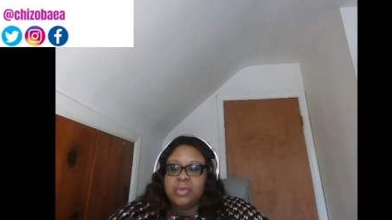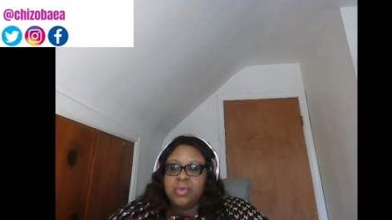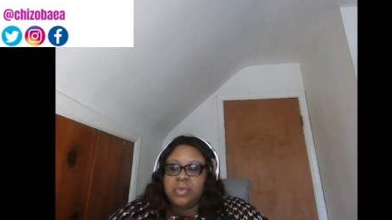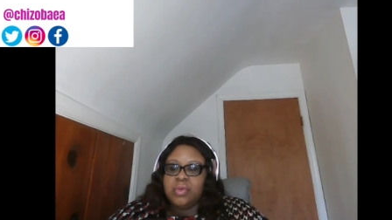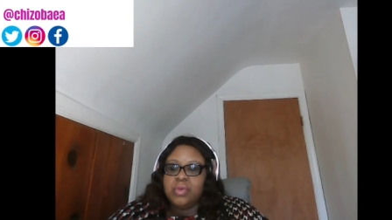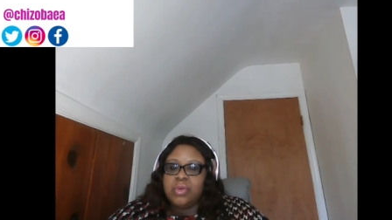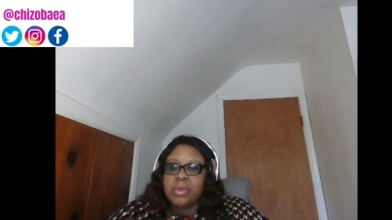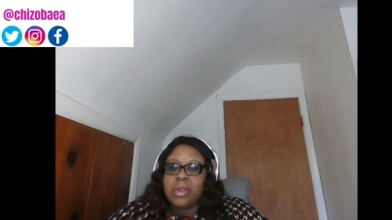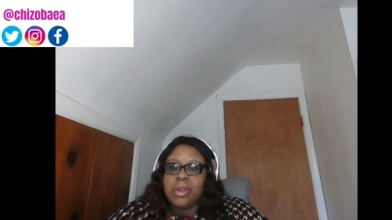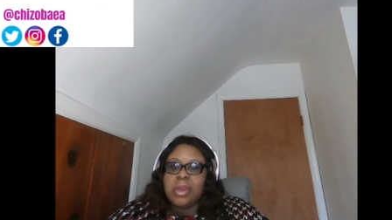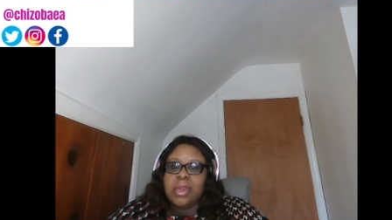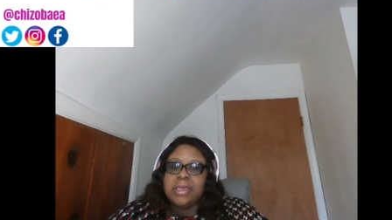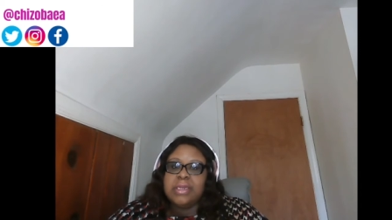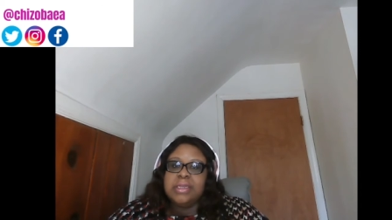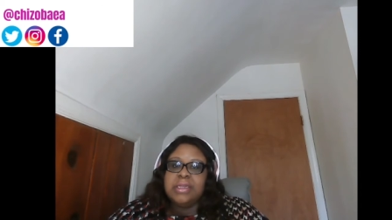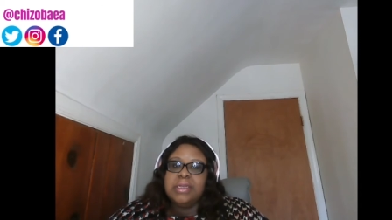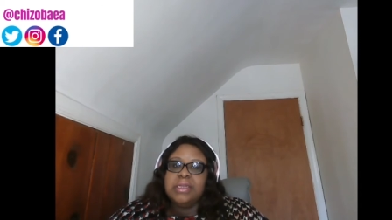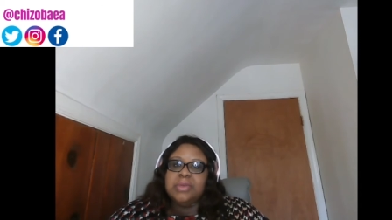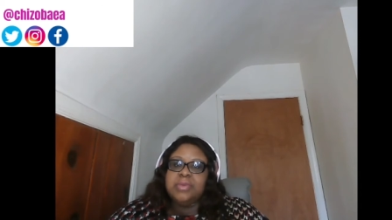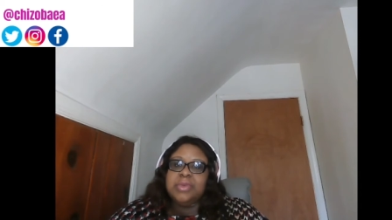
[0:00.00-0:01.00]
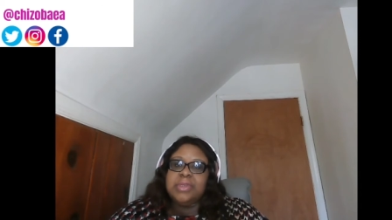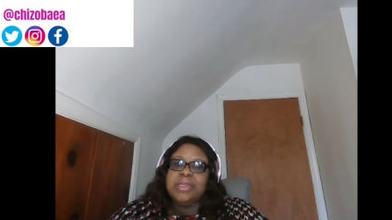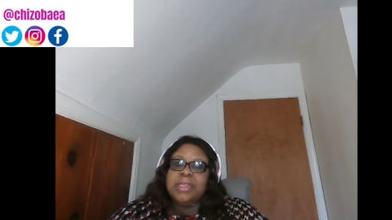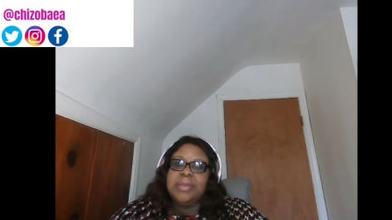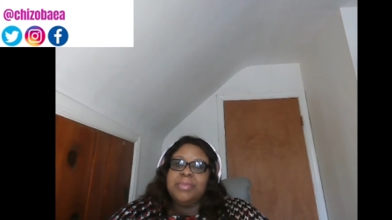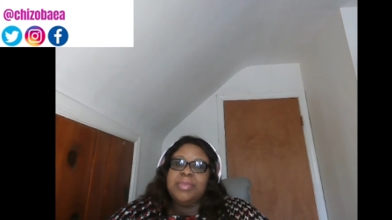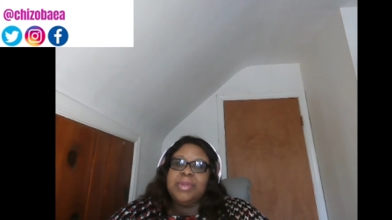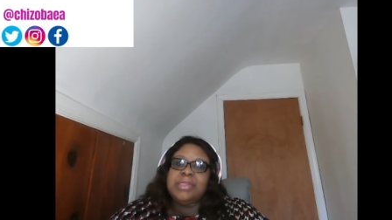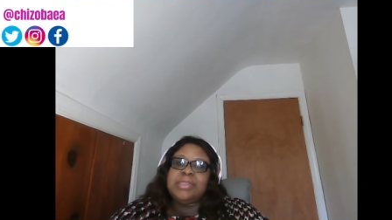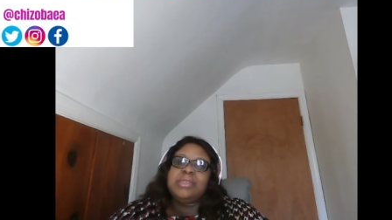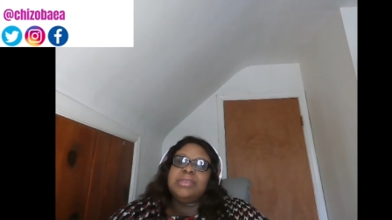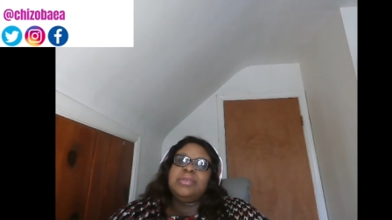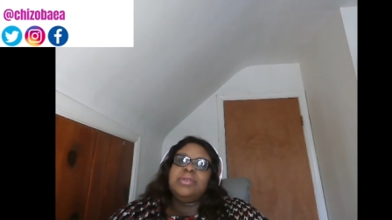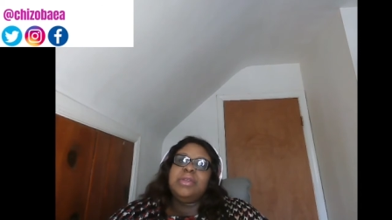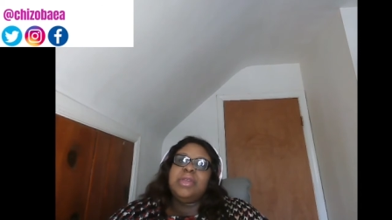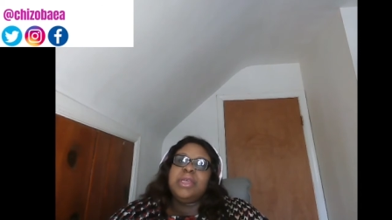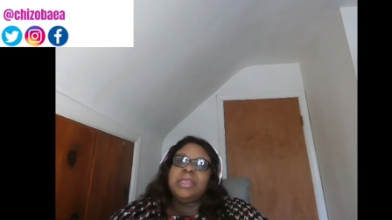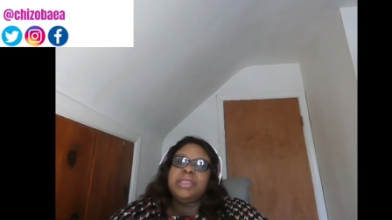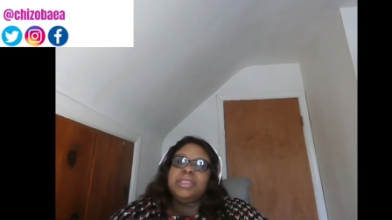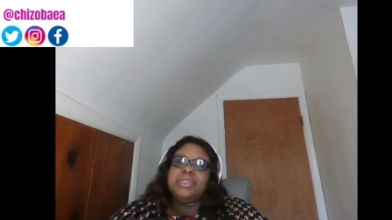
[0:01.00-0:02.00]
who are dealing with that
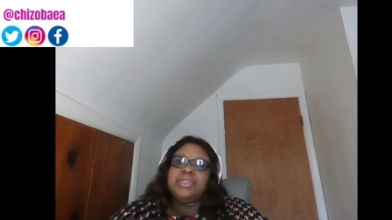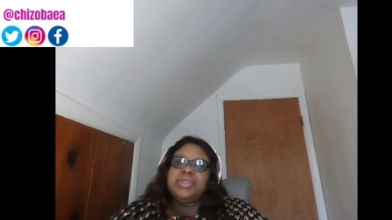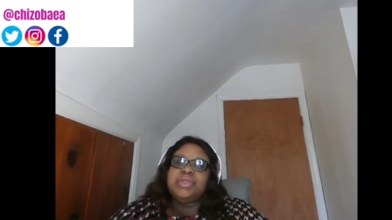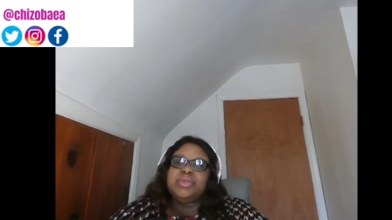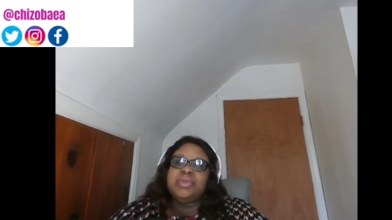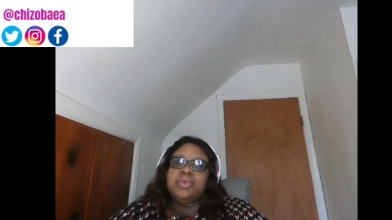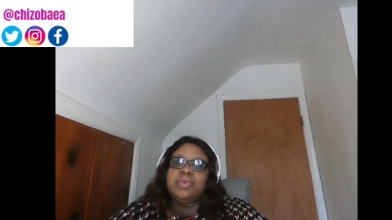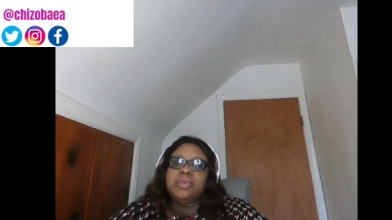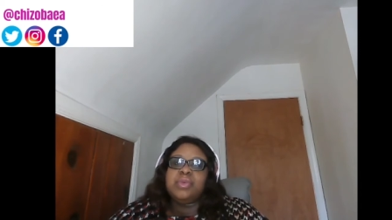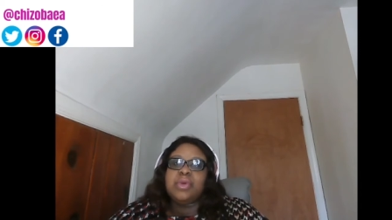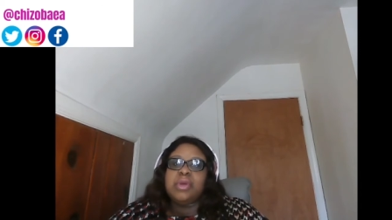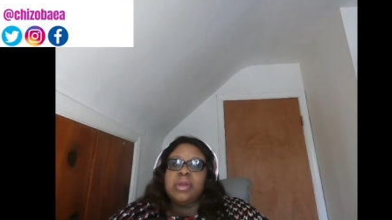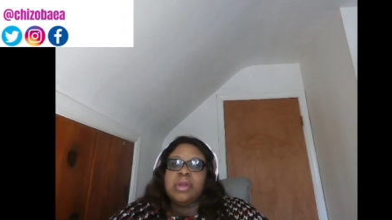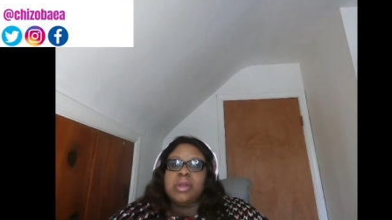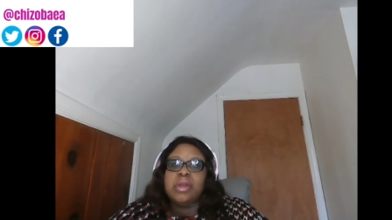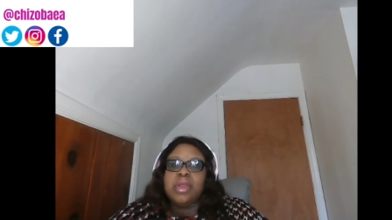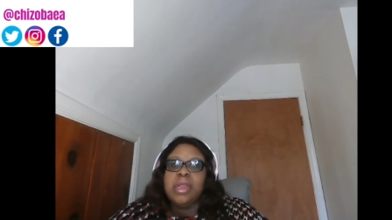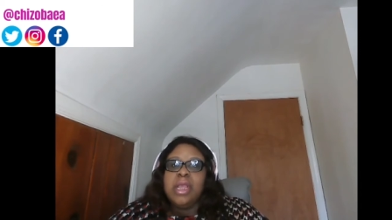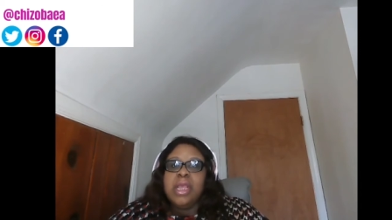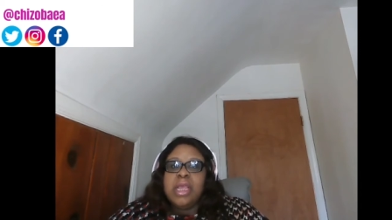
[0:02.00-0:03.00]
particular issue, who are